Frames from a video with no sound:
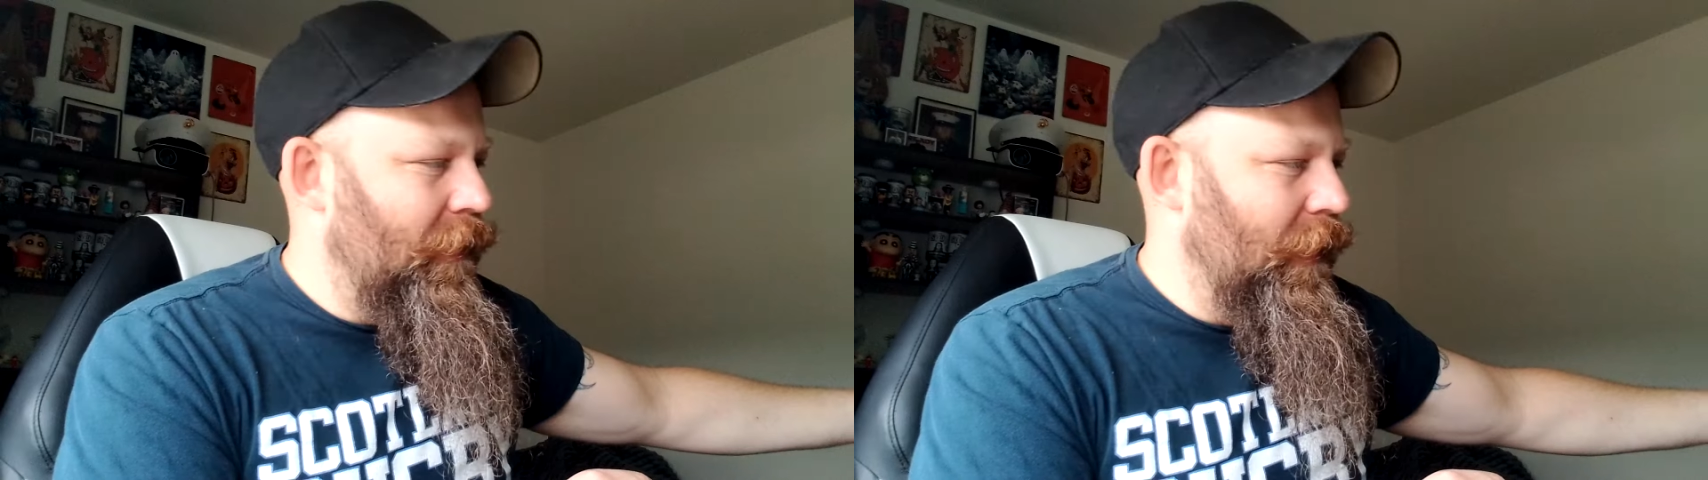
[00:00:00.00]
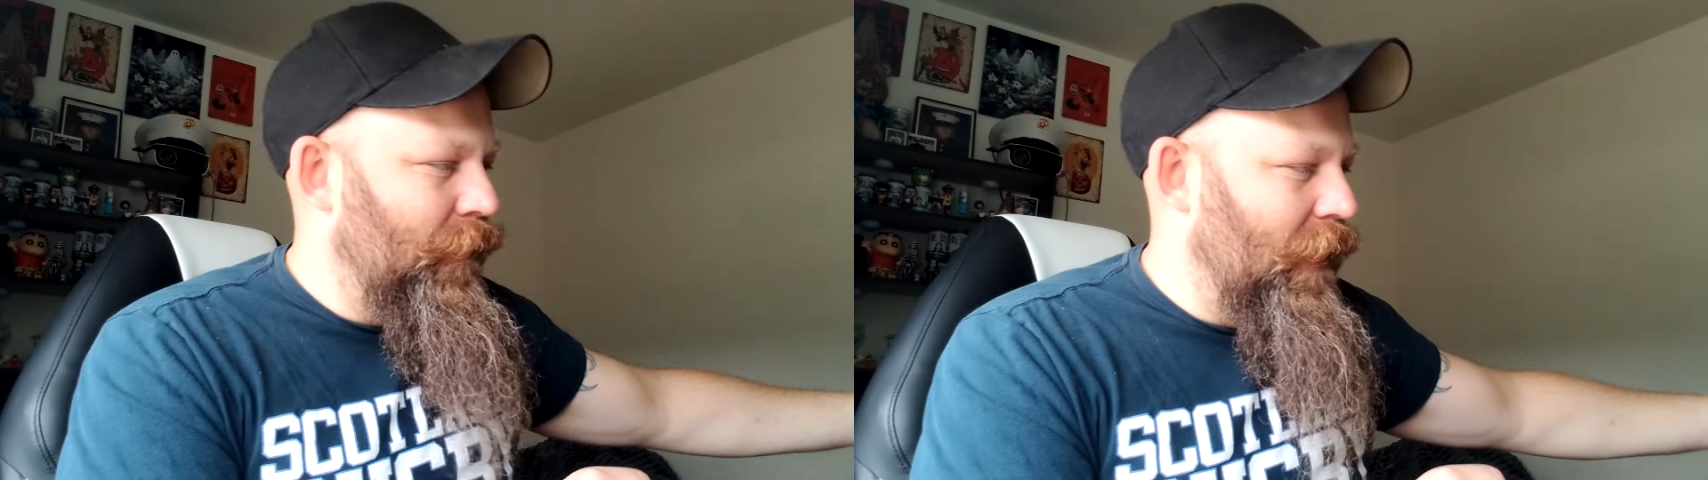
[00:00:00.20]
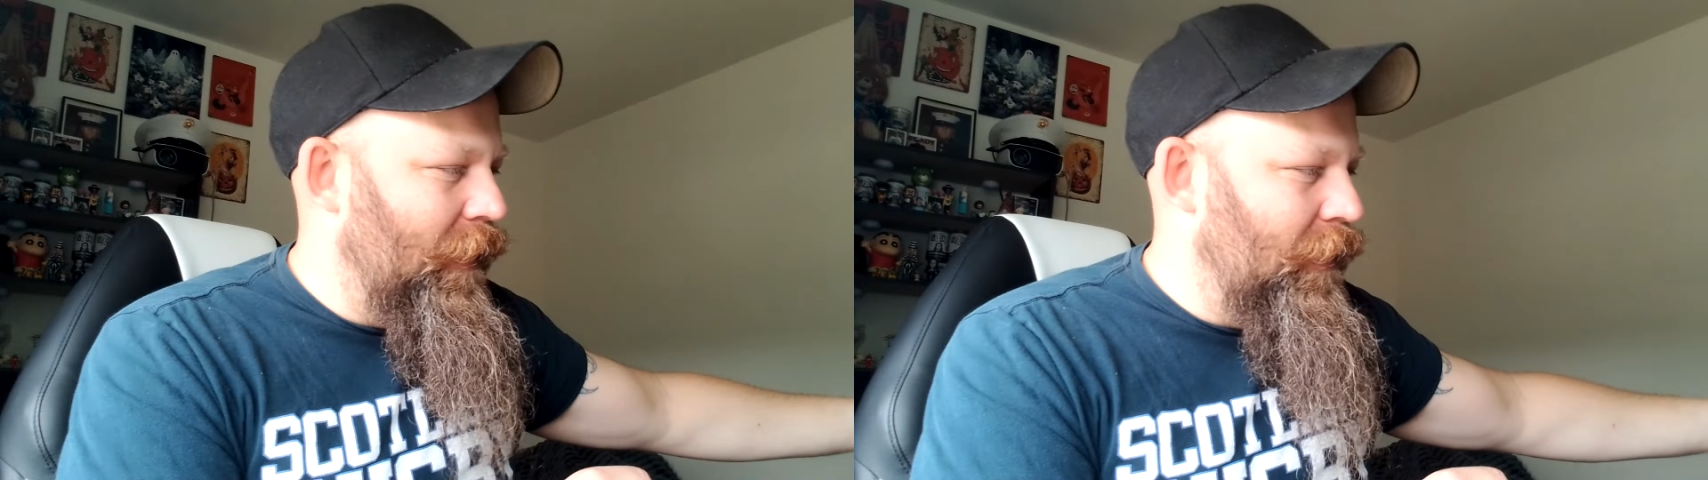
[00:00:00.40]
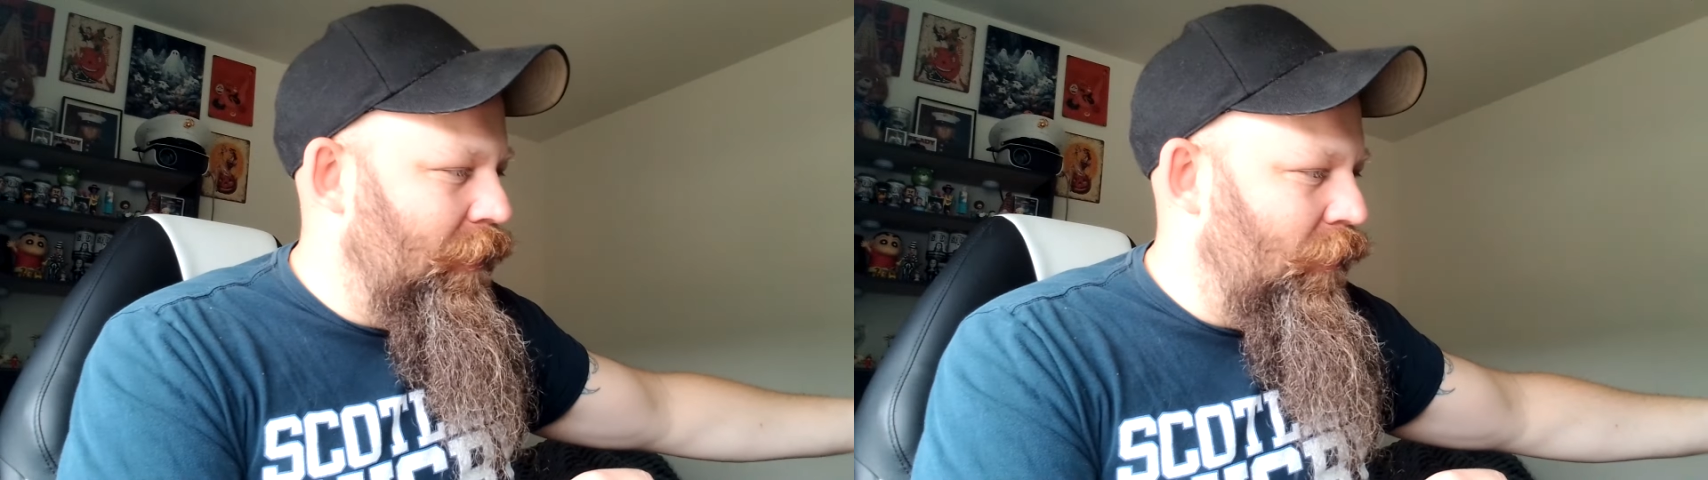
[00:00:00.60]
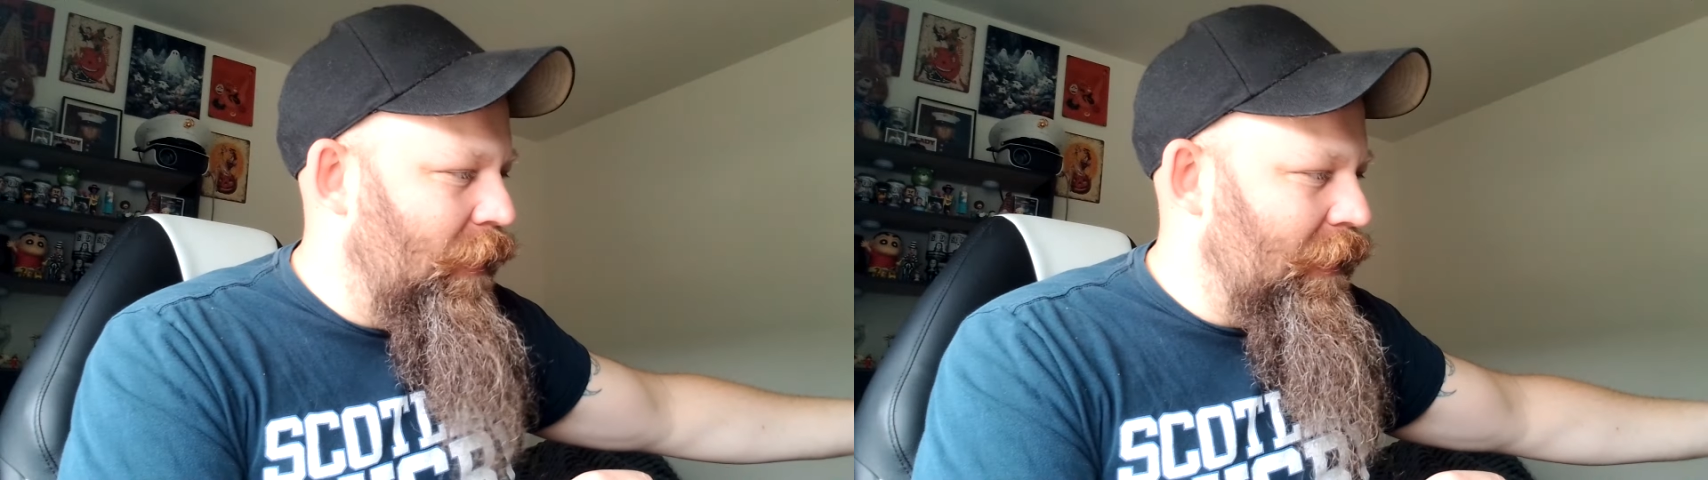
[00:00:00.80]
But you
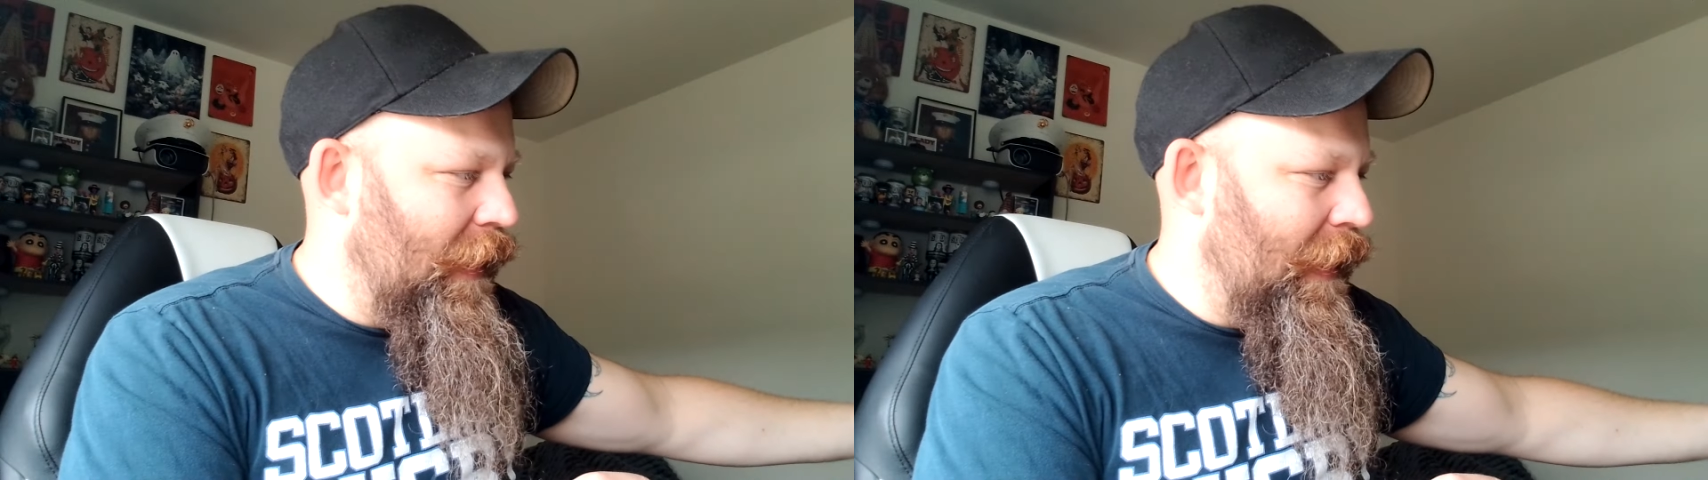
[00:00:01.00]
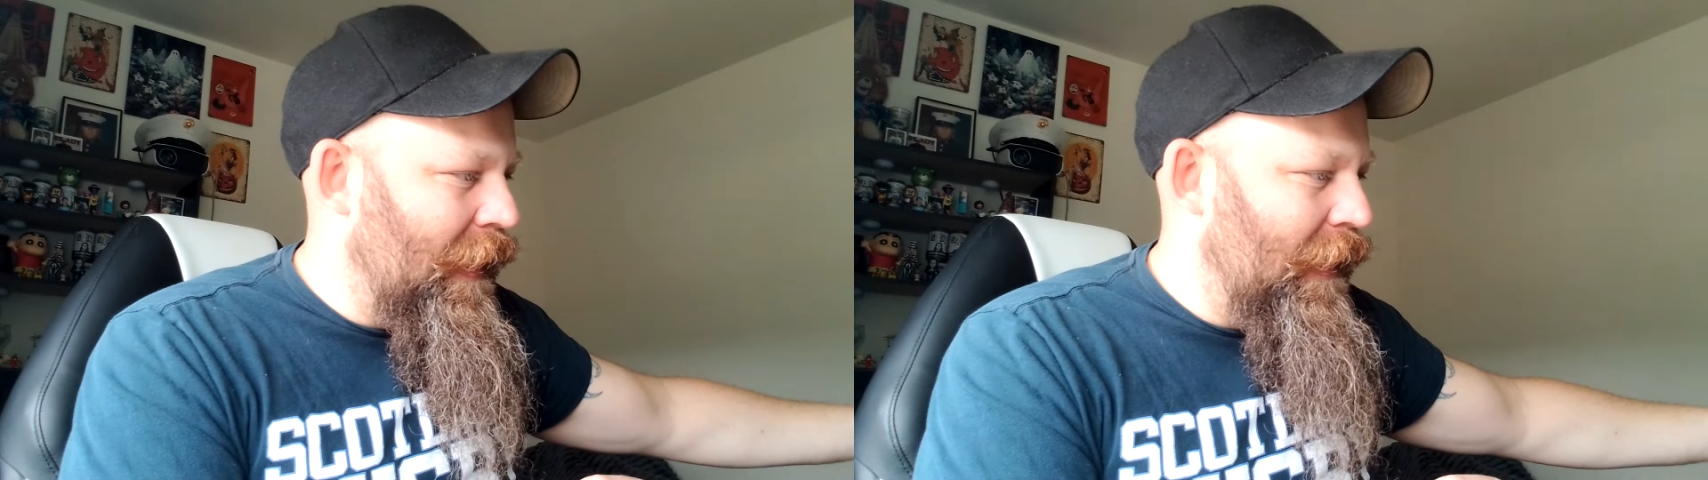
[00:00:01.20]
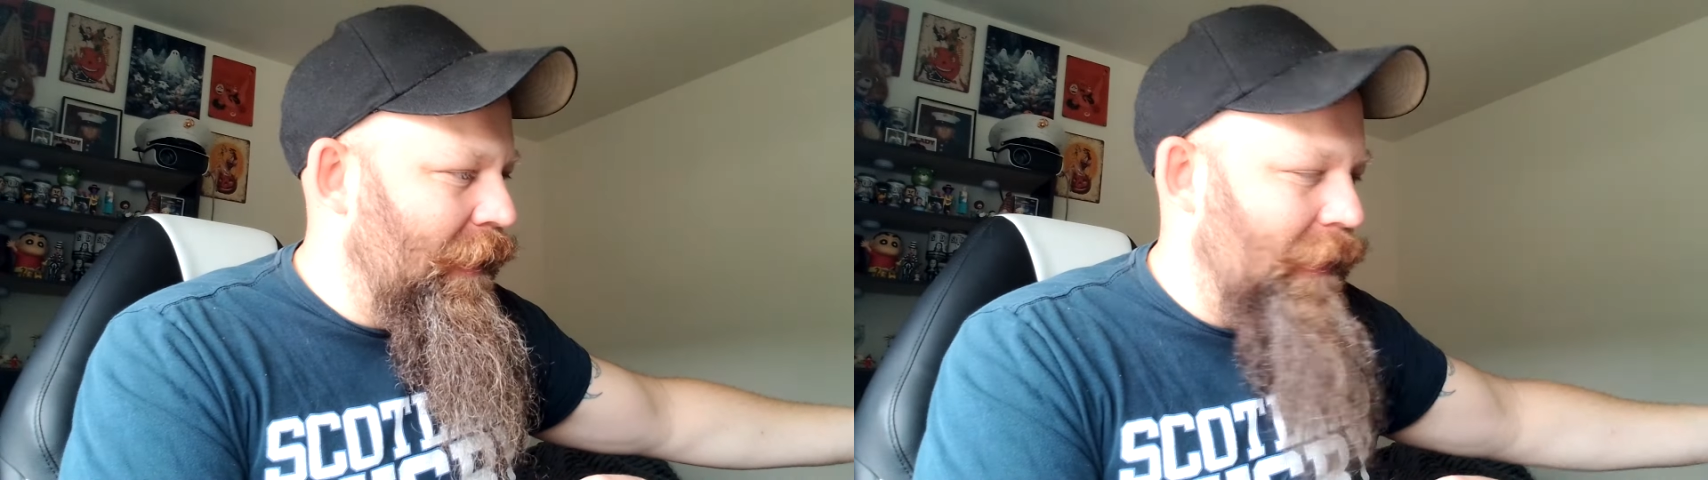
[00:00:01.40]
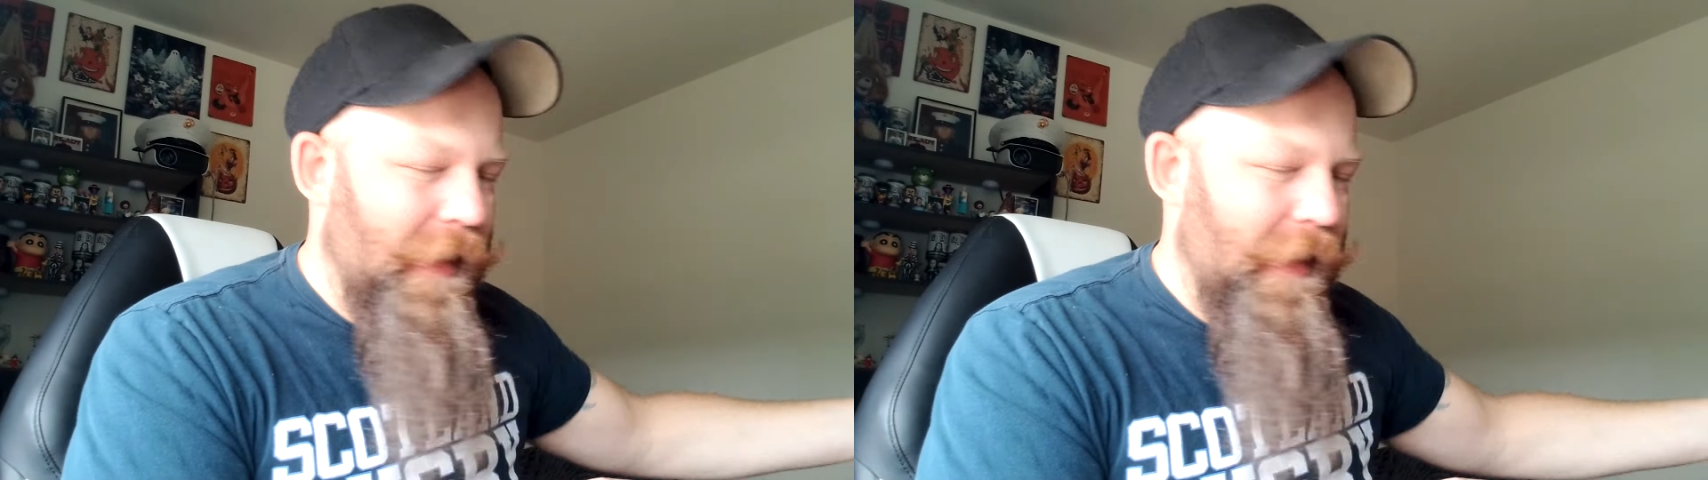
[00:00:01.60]
know what they had?